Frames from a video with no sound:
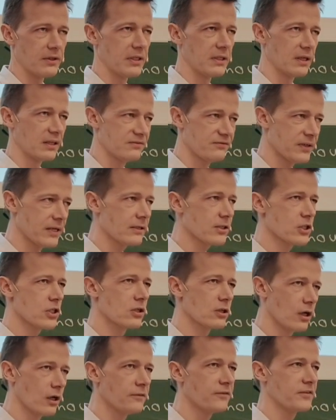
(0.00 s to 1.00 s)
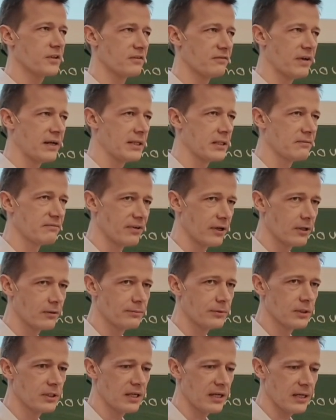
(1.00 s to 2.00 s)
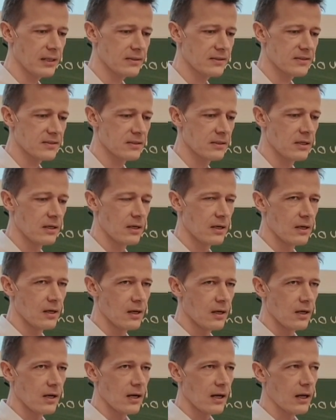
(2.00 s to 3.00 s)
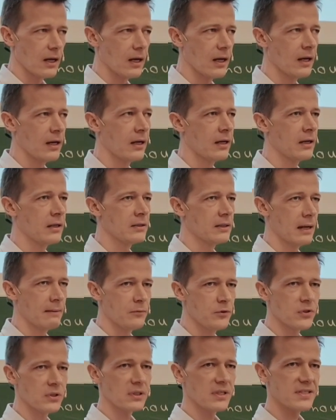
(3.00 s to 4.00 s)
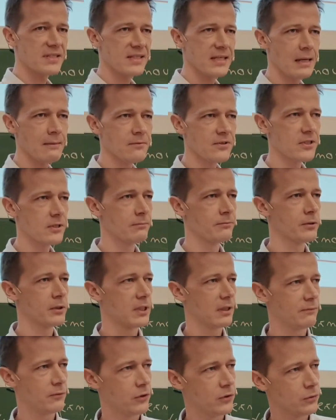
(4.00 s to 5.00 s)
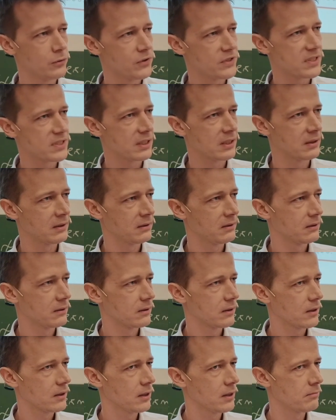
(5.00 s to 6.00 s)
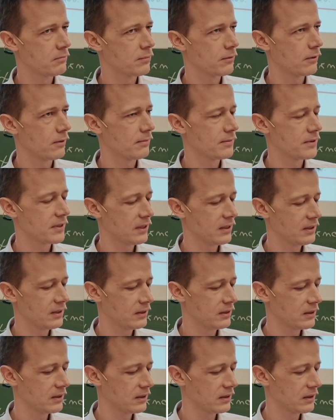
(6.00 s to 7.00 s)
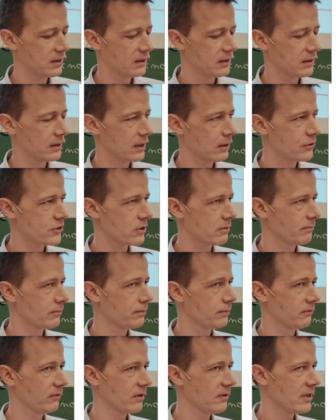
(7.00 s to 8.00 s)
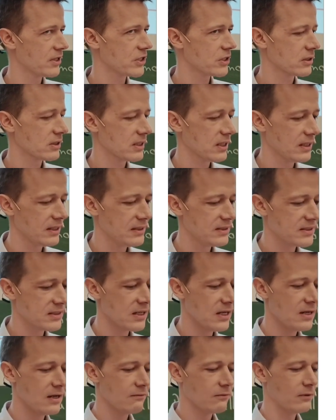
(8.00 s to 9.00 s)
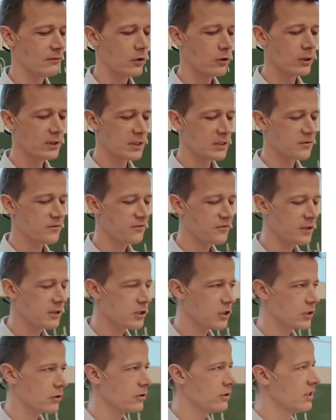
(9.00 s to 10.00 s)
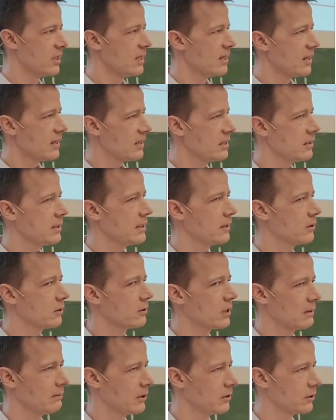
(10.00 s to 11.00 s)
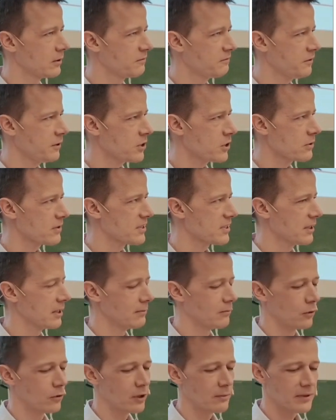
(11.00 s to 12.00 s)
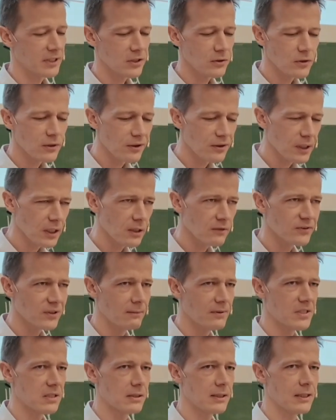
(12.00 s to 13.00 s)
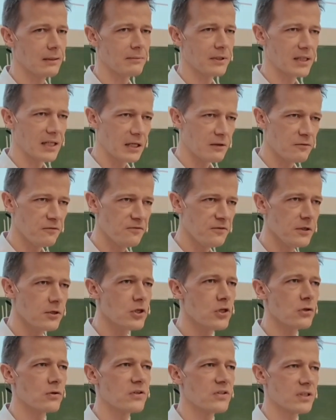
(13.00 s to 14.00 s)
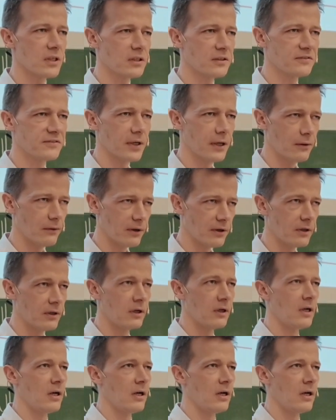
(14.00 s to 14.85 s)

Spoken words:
a function of the random variable x, and I'm using the same symbol that we used in the Gaussian regression case, where we called this feature. Here they're not going to be called features anymore, but you can think of them as a little bit like features of our